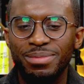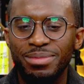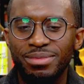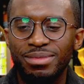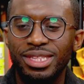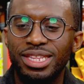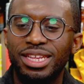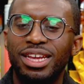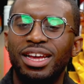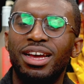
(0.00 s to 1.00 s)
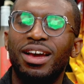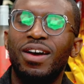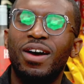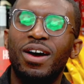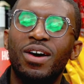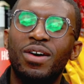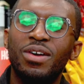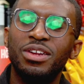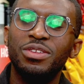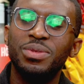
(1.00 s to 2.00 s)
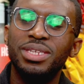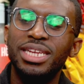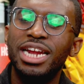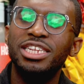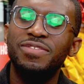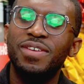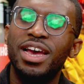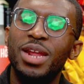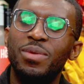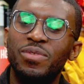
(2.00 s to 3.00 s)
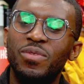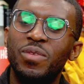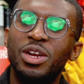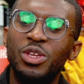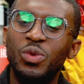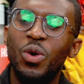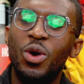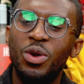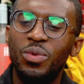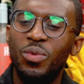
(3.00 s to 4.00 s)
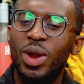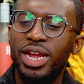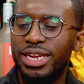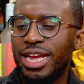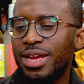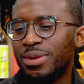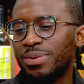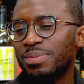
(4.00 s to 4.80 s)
Yeah. Are you satisfied with where you are right now?